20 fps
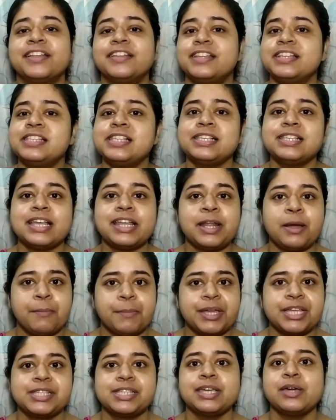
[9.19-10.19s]
This is an
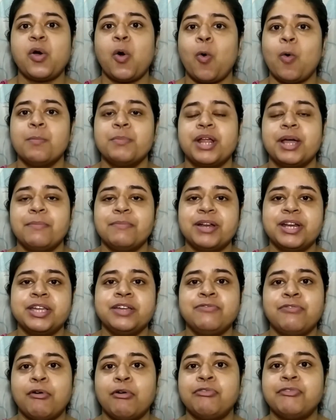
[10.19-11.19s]
amazing home
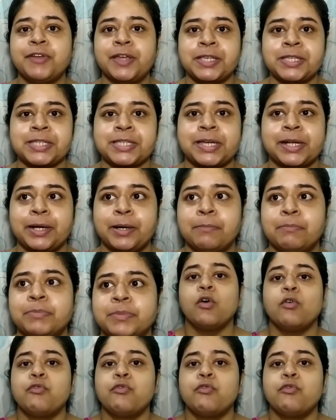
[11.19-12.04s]
remedy for face scrub.